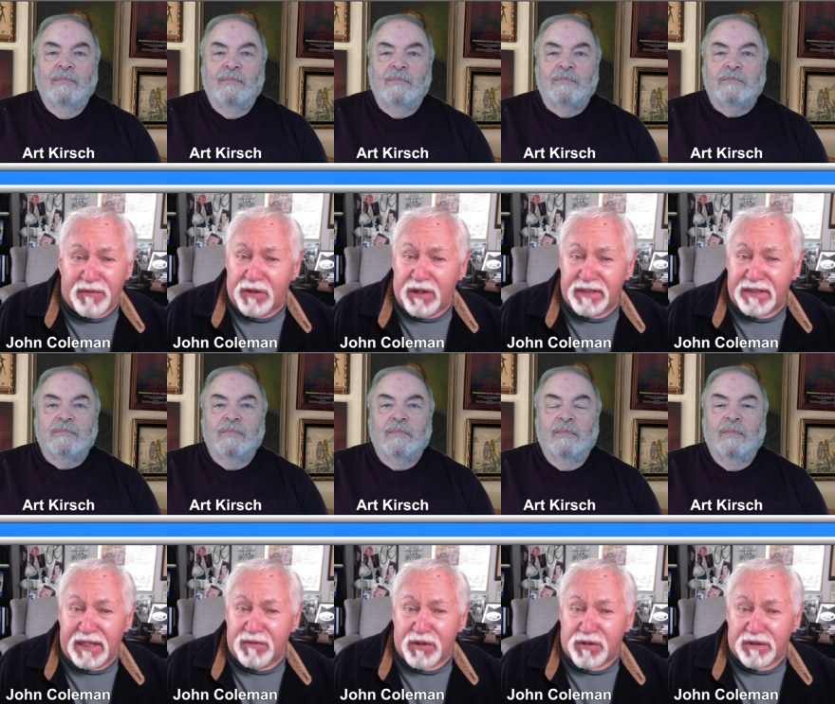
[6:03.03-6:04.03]
Speaker 1: never on
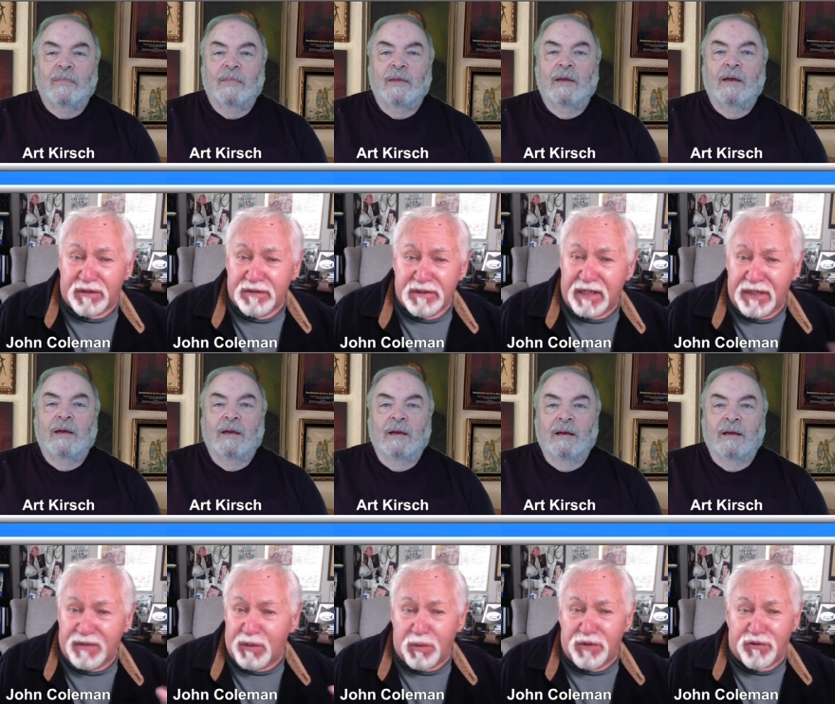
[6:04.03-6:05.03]
television, not
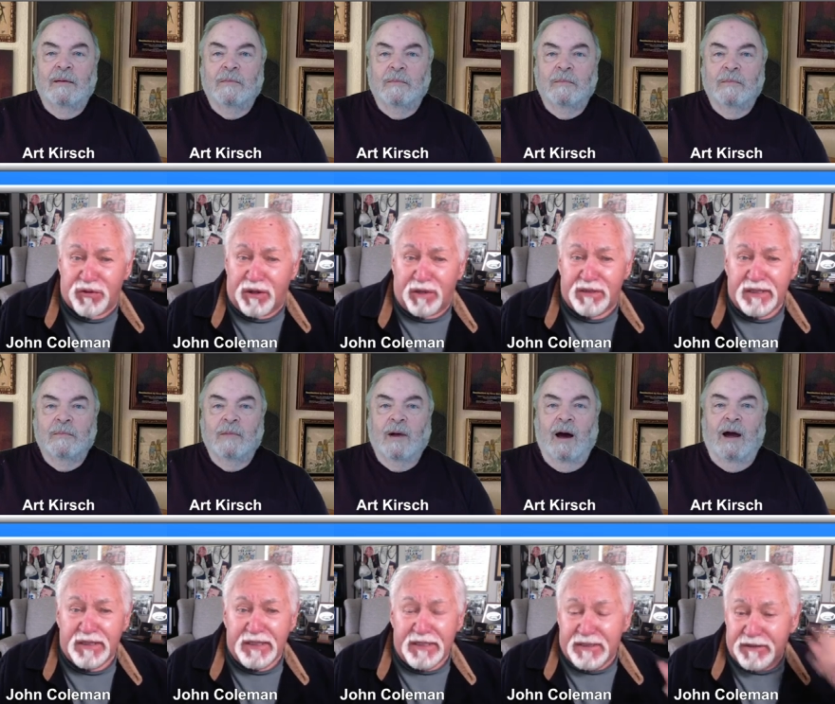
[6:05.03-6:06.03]
even
Speaker 2: one show.
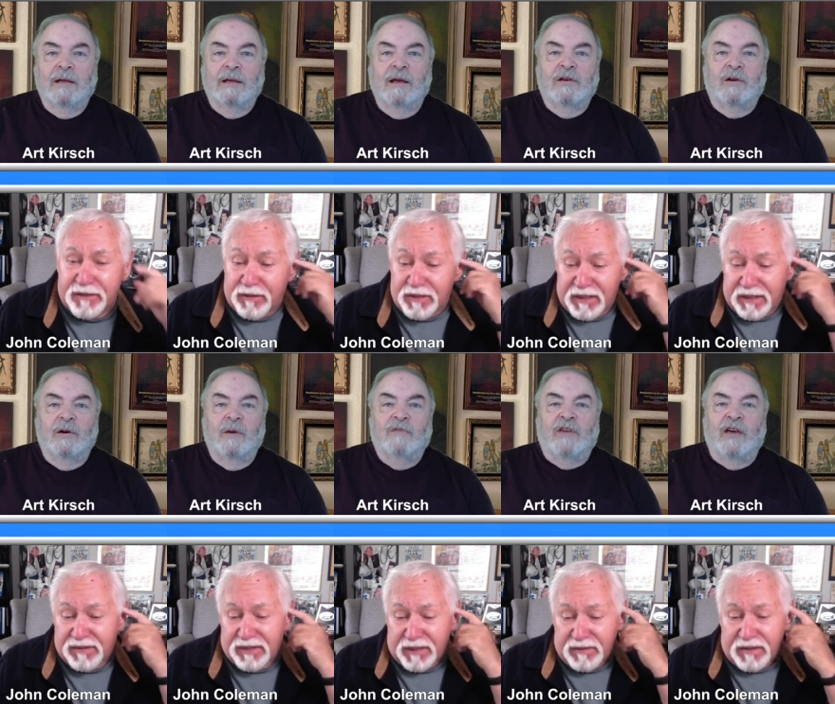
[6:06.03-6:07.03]
I, so, you know, if
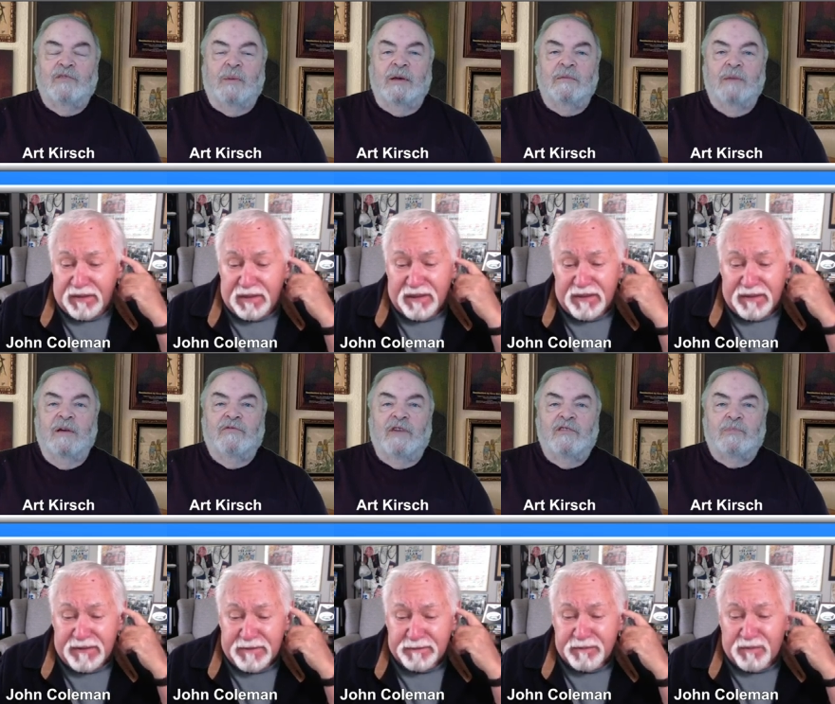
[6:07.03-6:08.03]
they just, spent, if
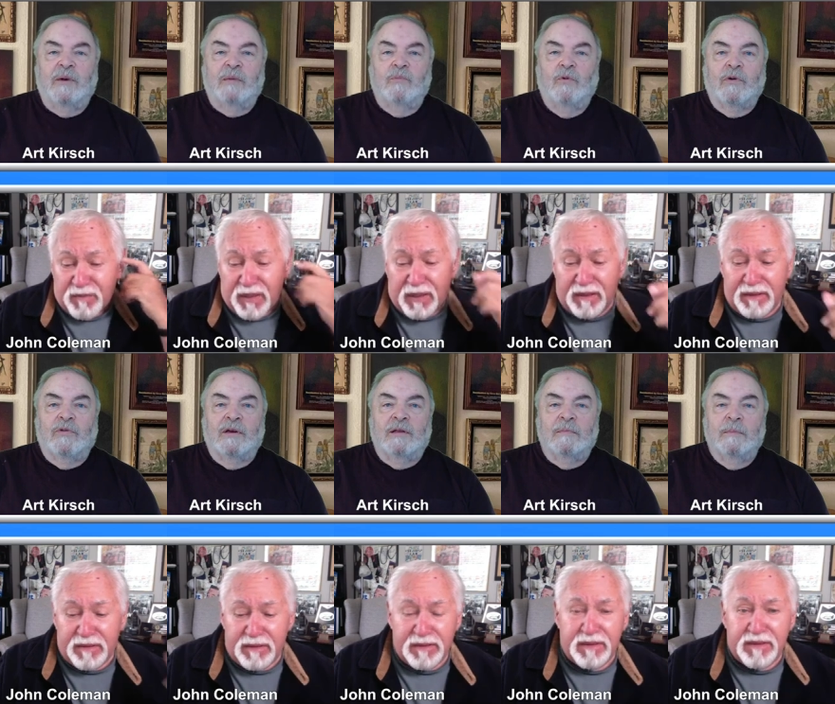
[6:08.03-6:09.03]
they spent more
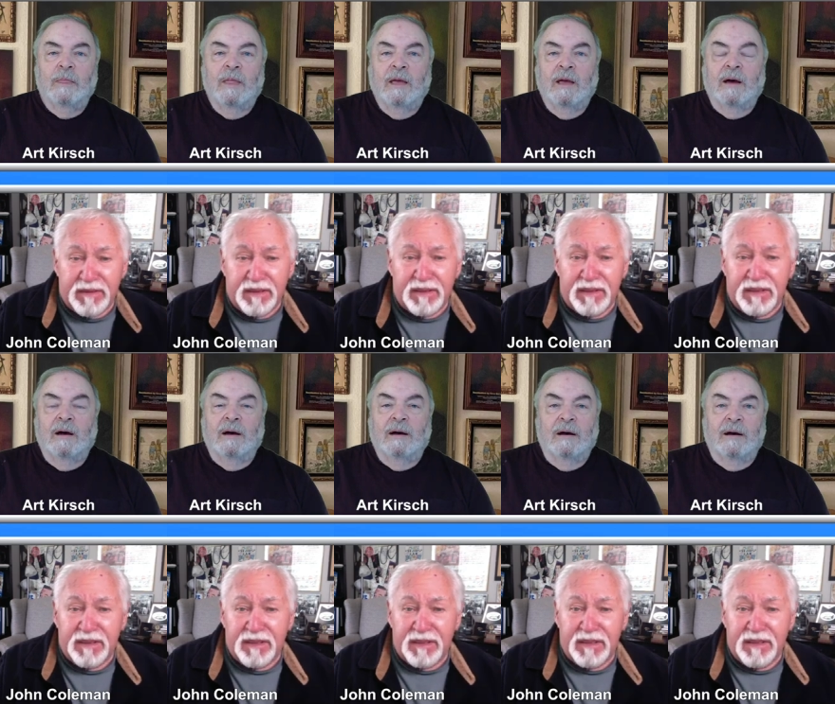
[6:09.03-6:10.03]
than
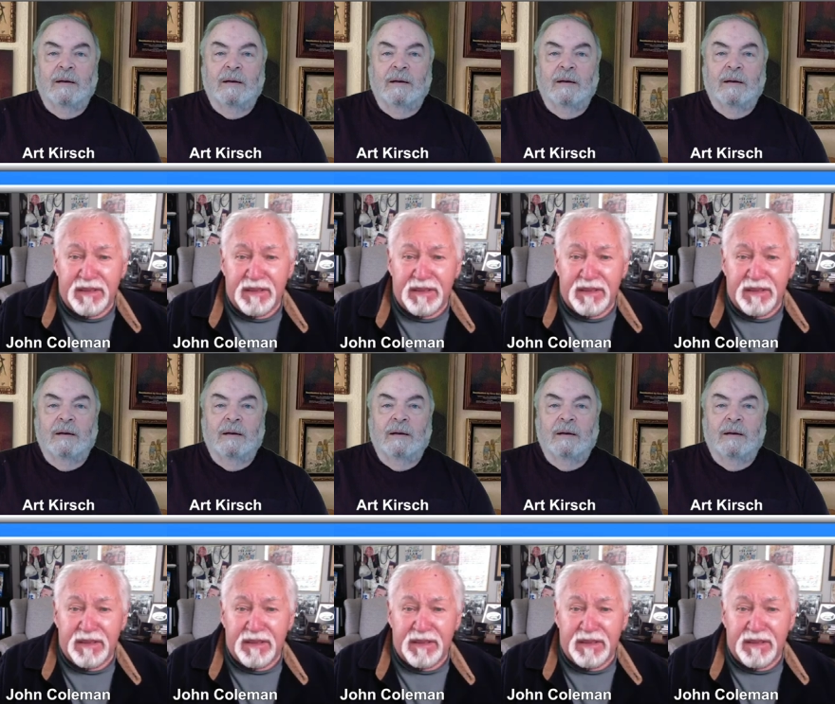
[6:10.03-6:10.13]
uh,